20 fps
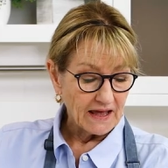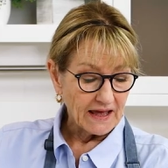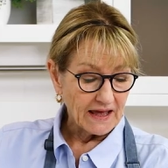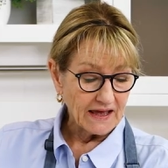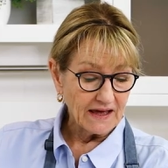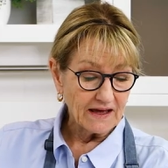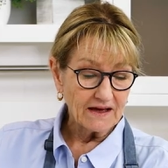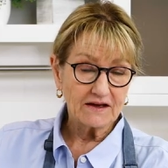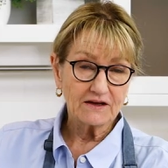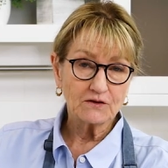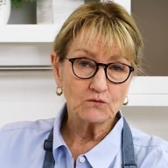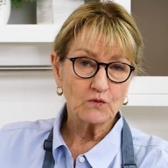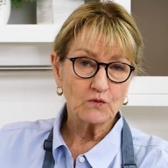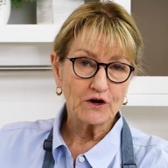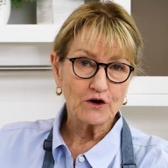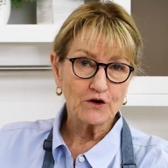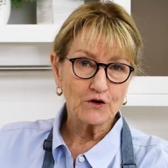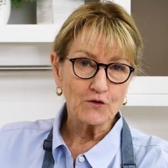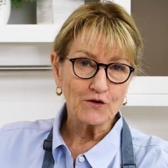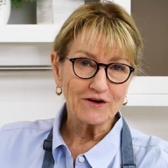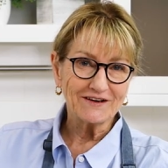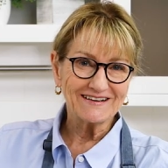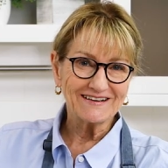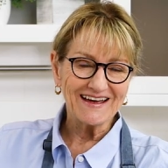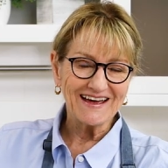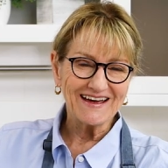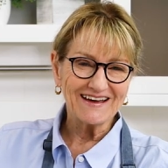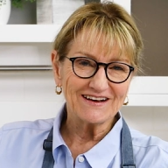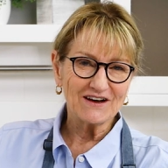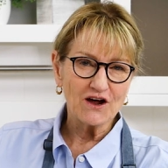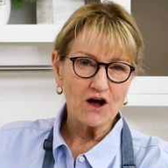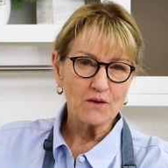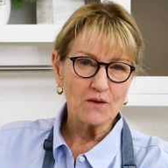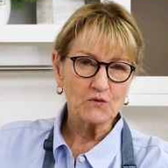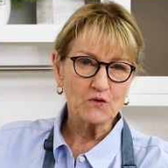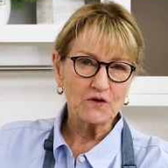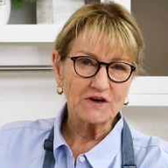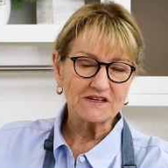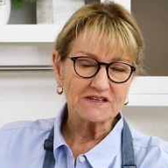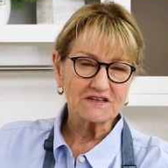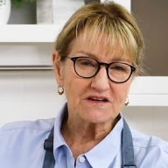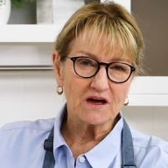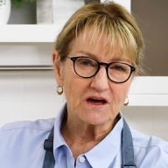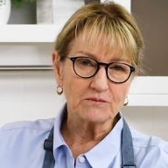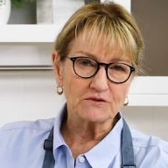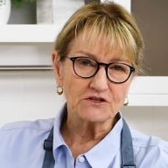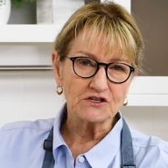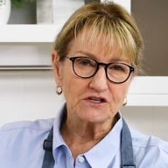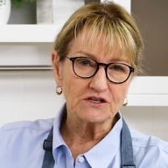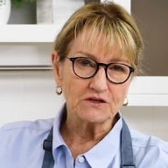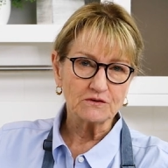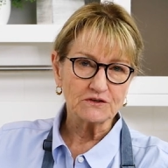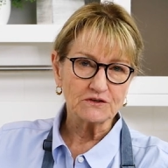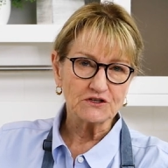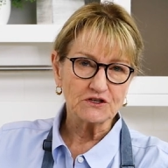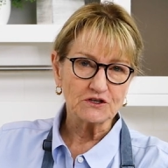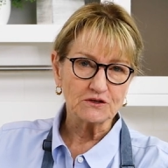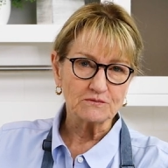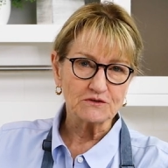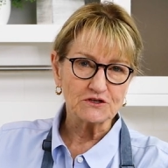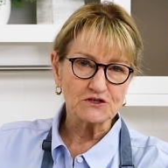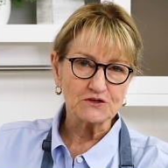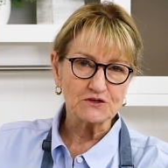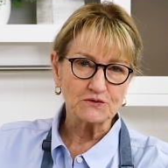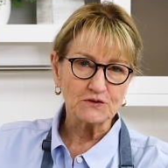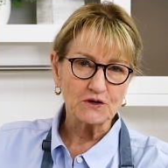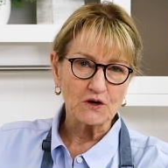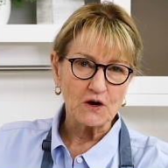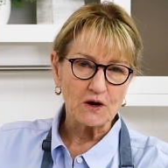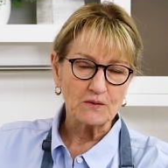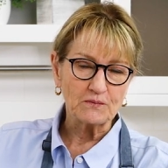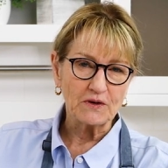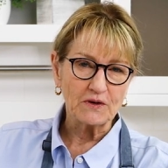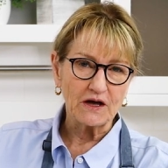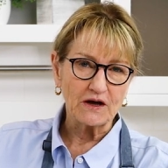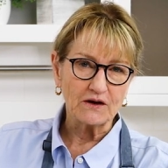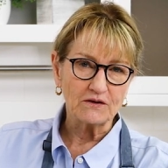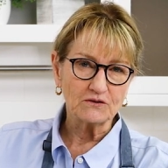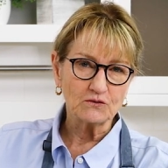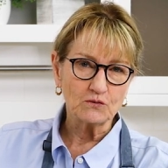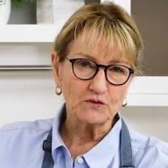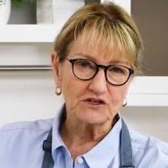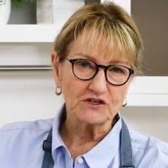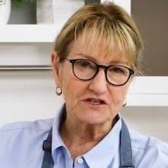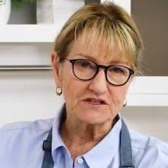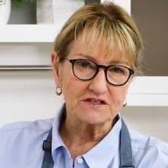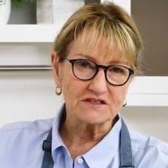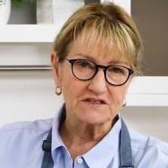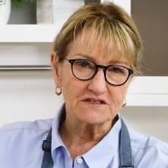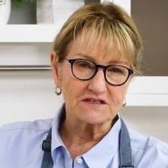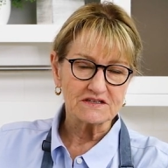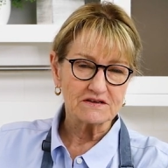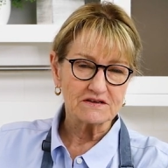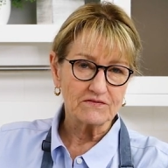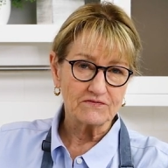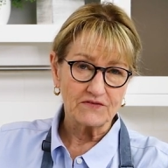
And we are going to add Amoretti's Cappuccino Tiramisu compound, which is